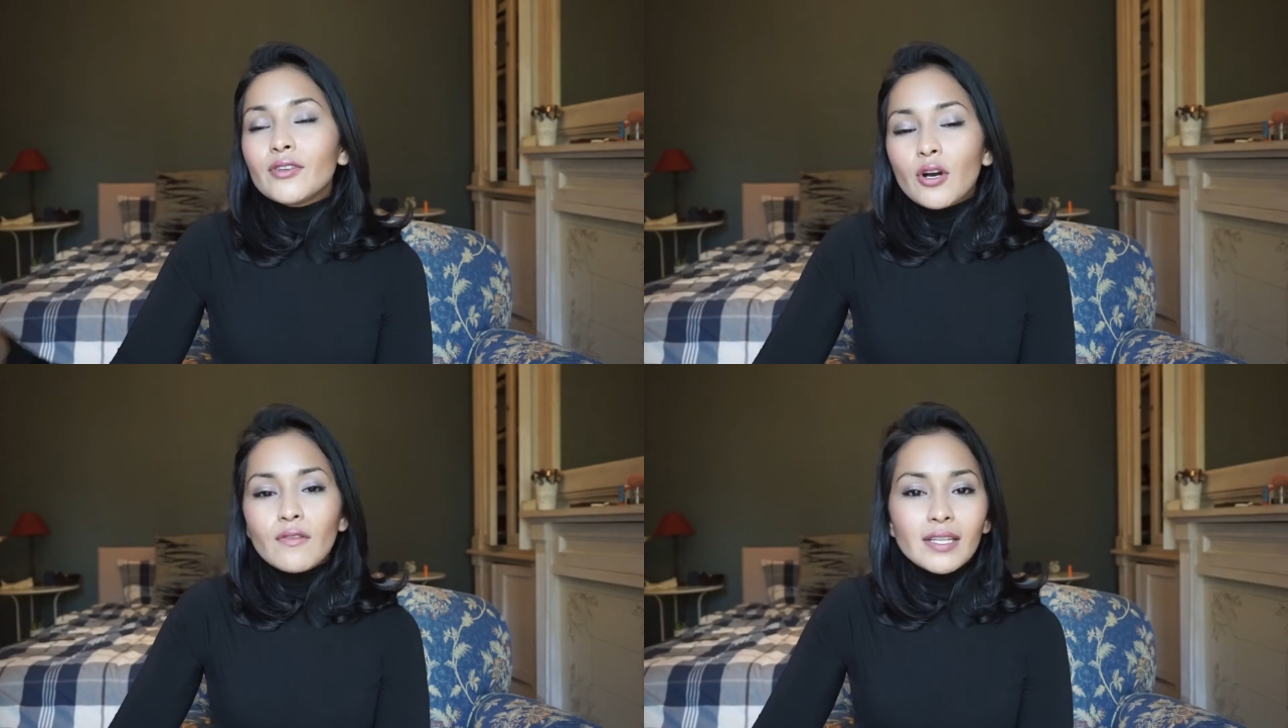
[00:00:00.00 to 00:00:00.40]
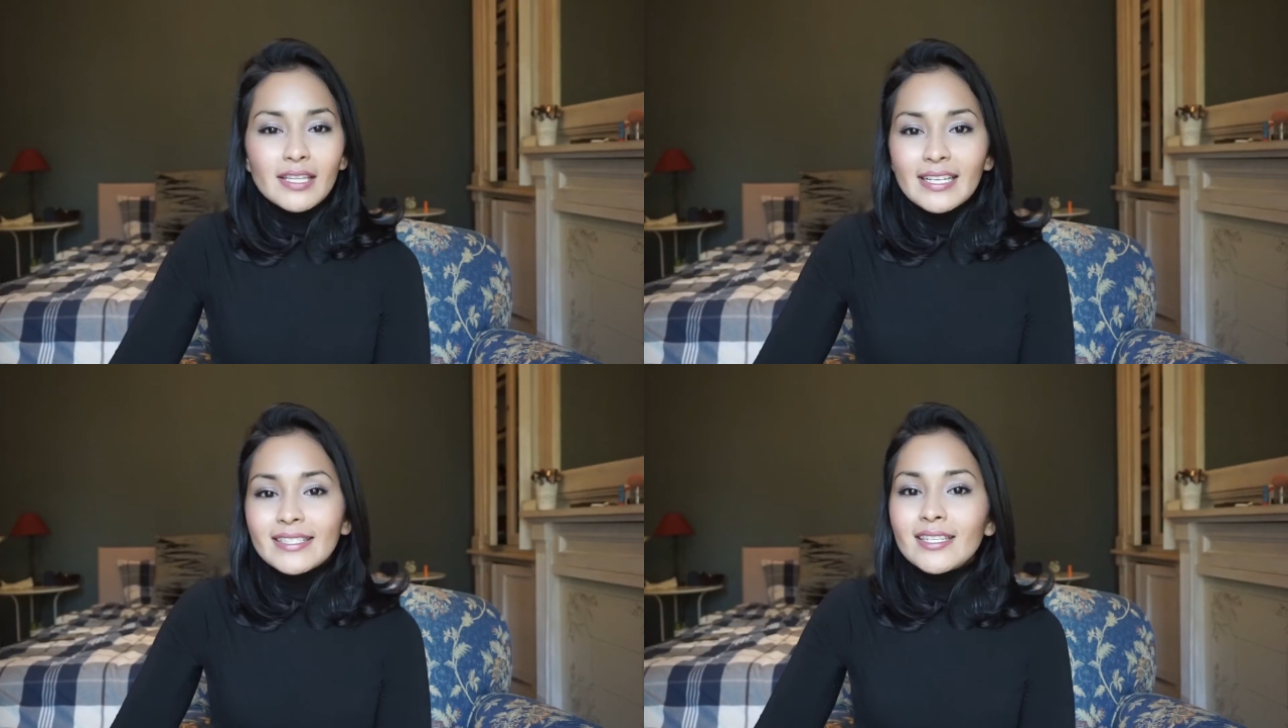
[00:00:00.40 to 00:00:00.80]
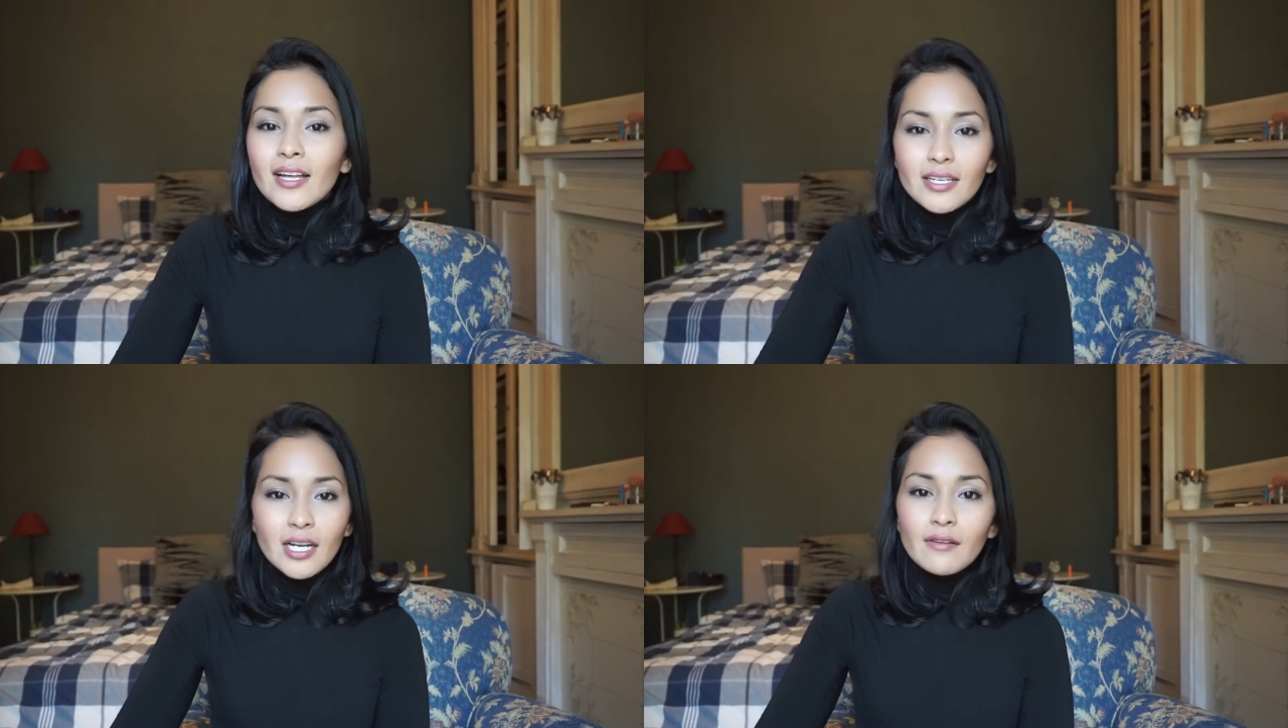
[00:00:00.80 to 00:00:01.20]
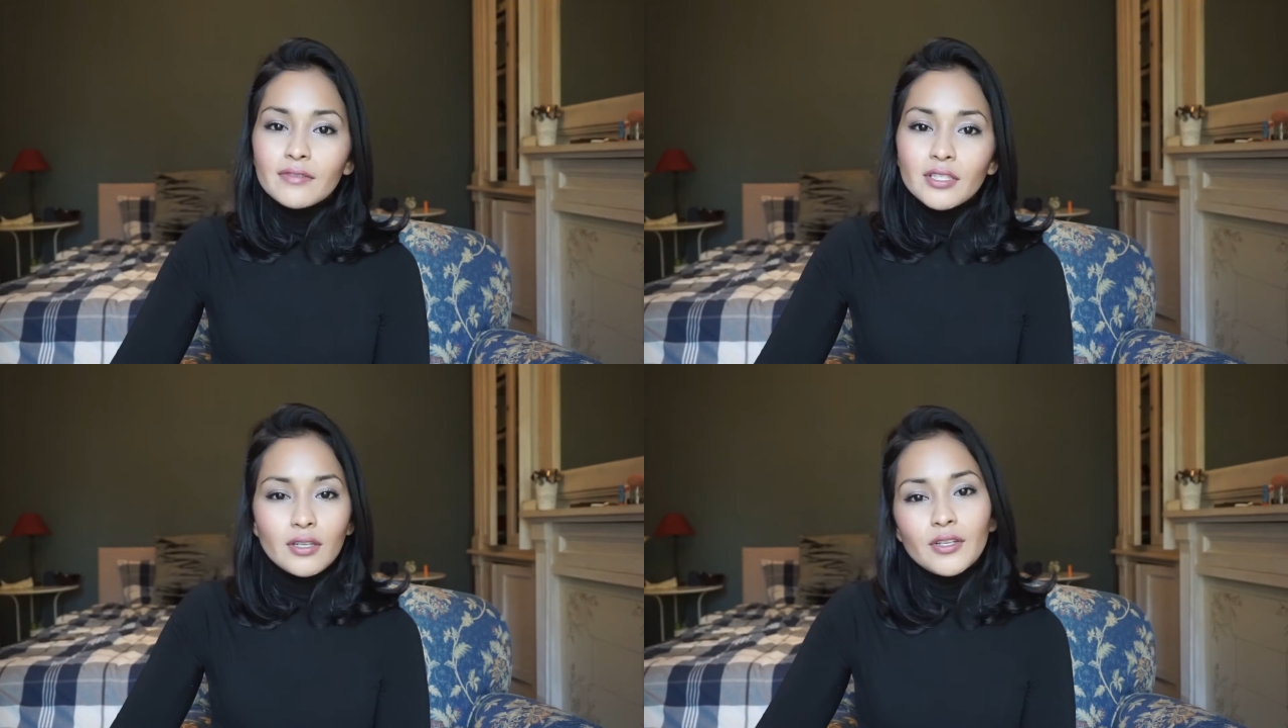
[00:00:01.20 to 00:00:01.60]
know that that's not
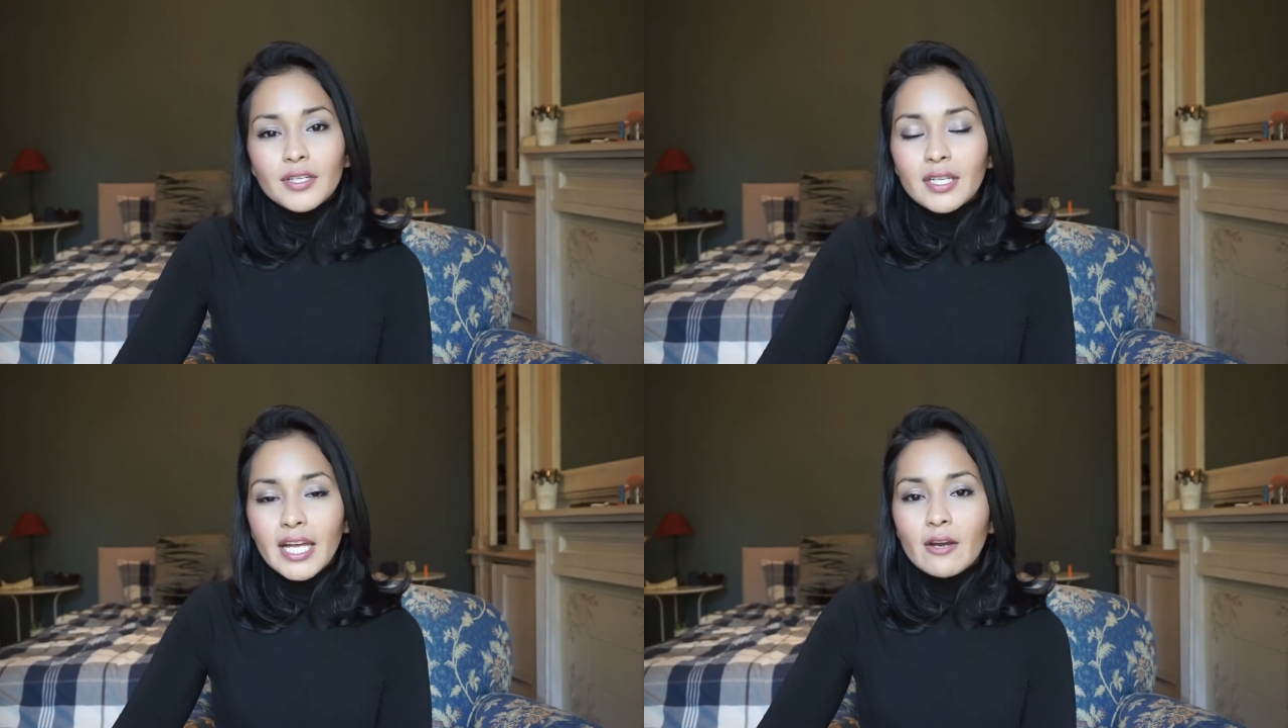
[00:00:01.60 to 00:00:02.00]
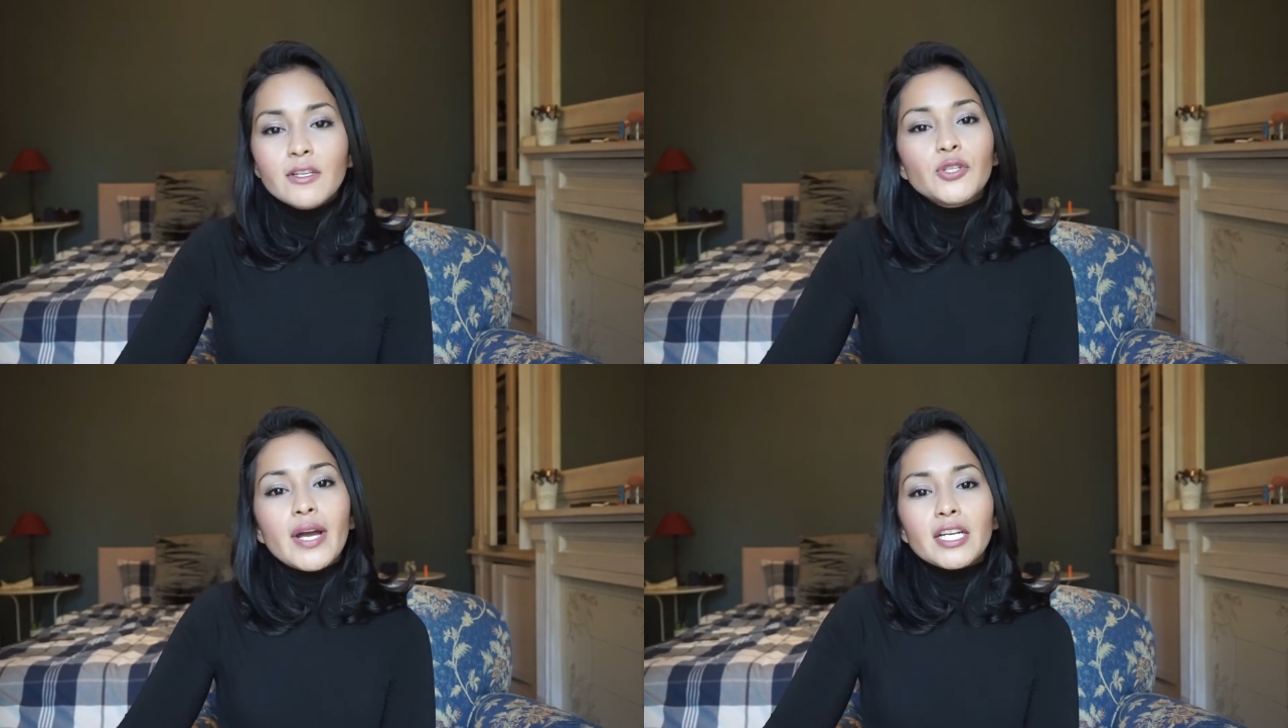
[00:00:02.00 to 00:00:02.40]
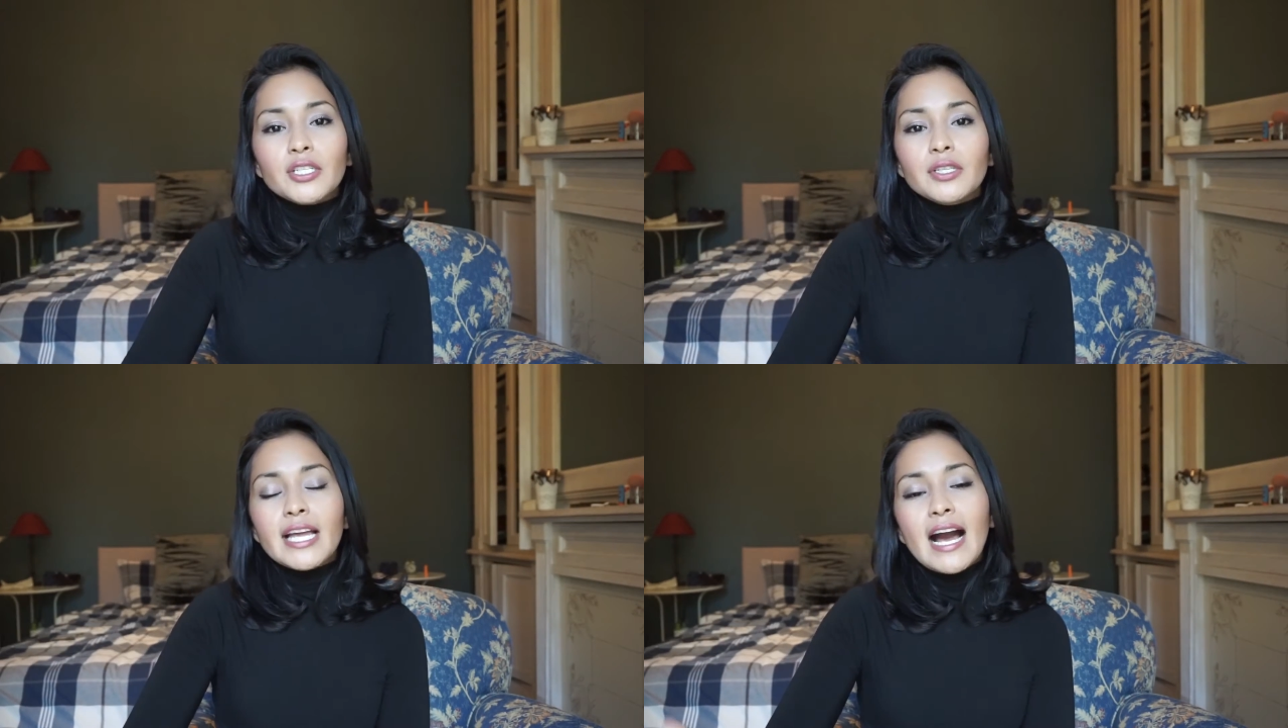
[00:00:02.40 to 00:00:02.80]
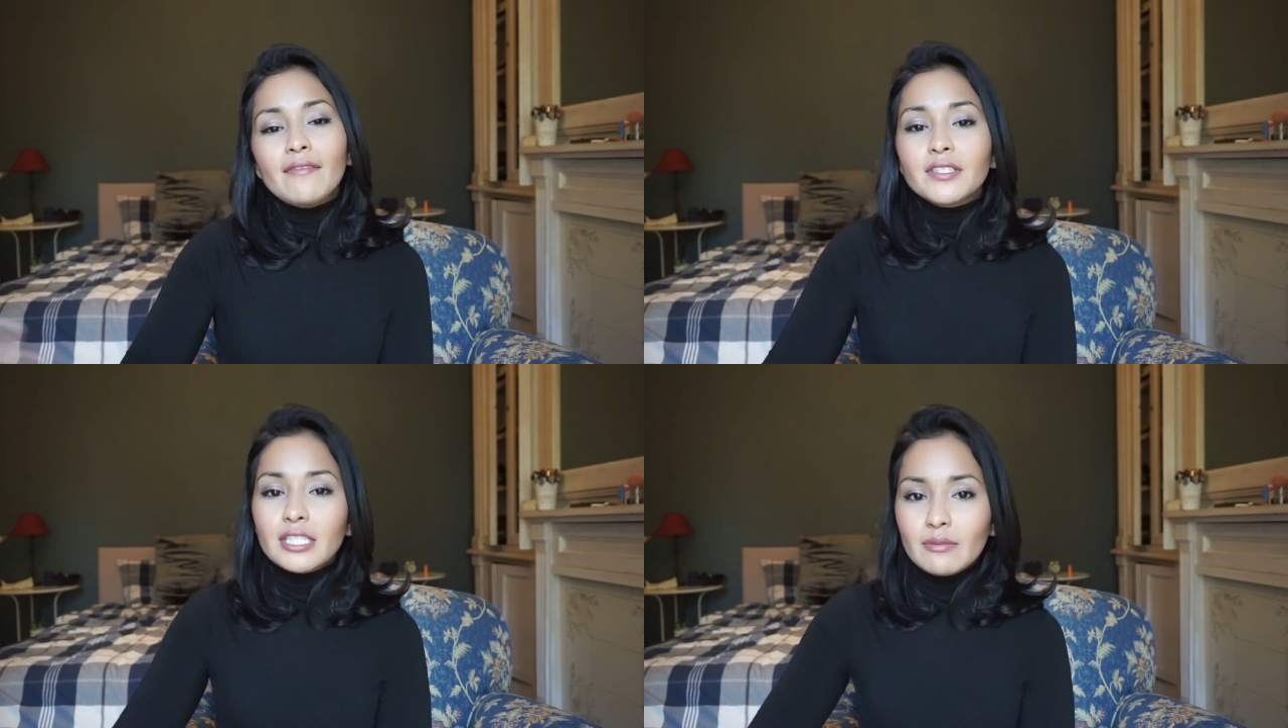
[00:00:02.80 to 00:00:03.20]
enough to learn a language. You actually
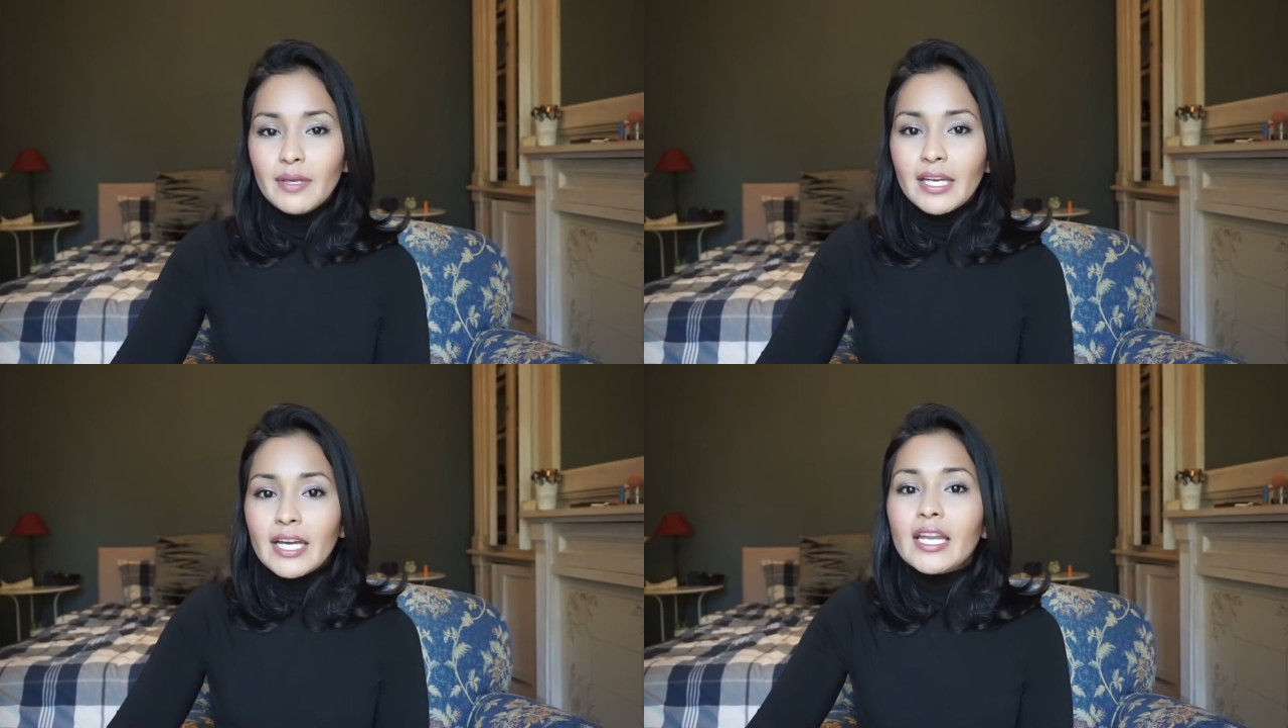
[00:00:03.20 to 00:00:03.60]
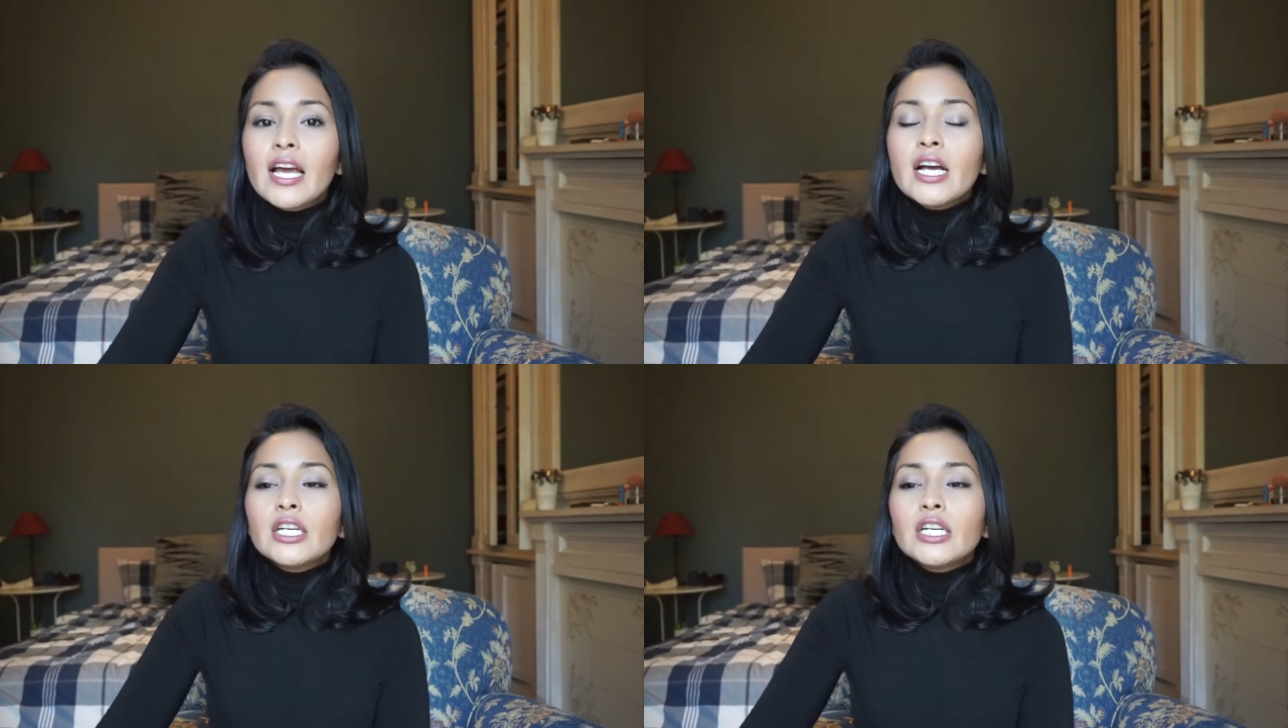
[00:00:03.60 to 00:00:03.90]
have to speak it.